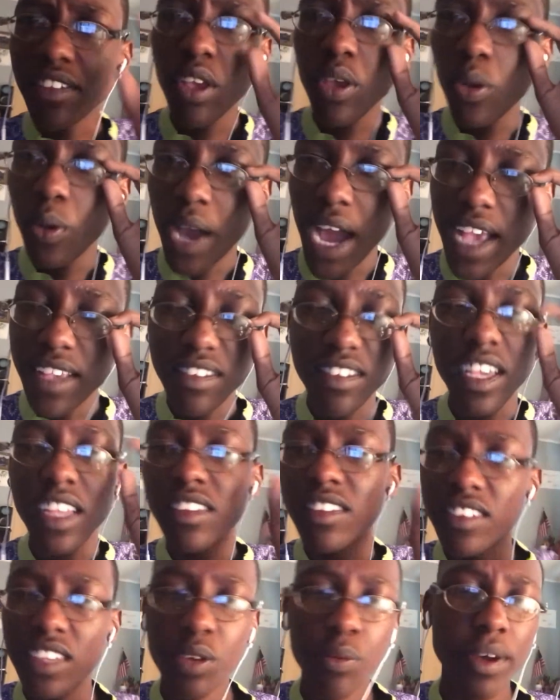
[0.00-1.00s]
So you guys
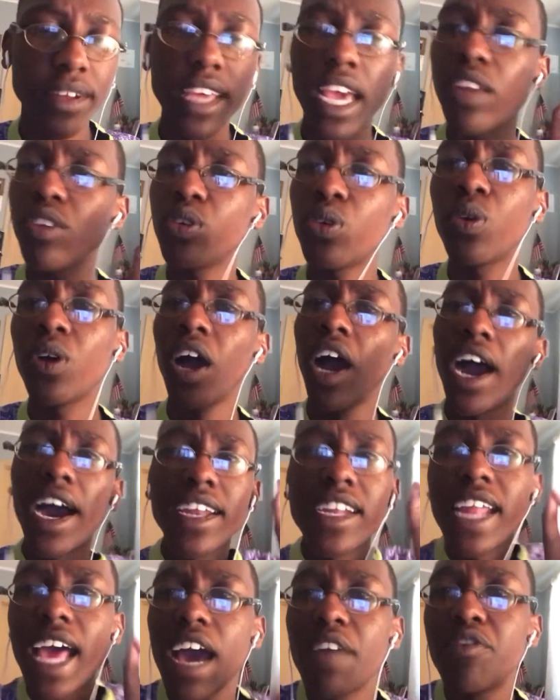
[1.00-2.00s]
can see what I do
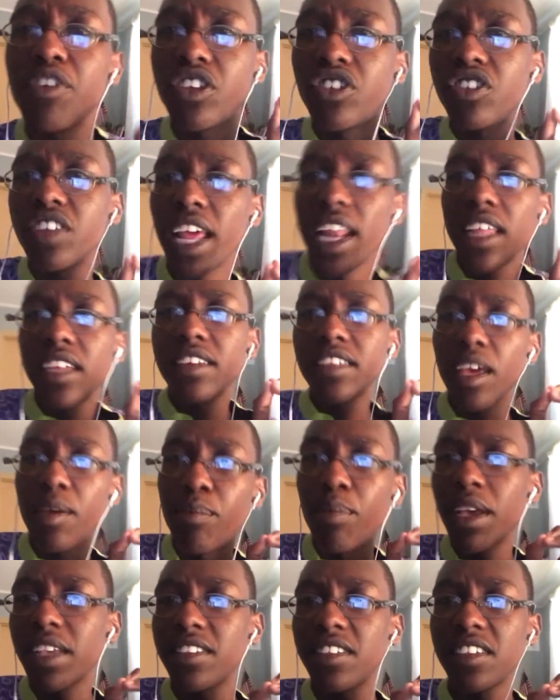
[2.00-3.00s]
on an average daily day
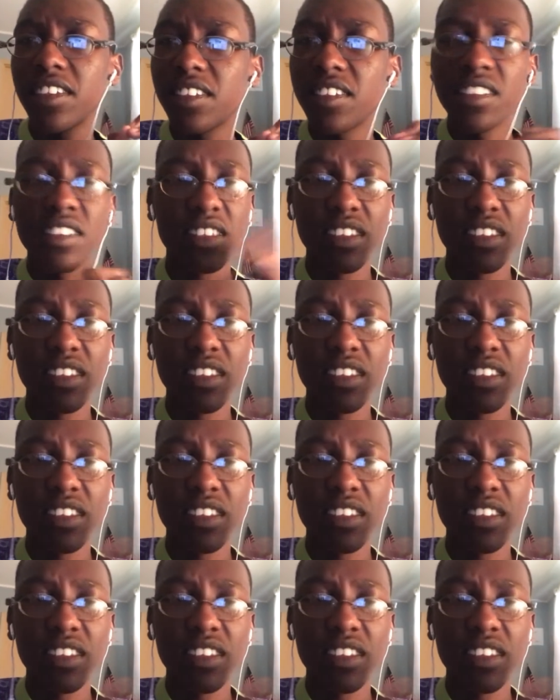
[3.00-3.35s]
basis.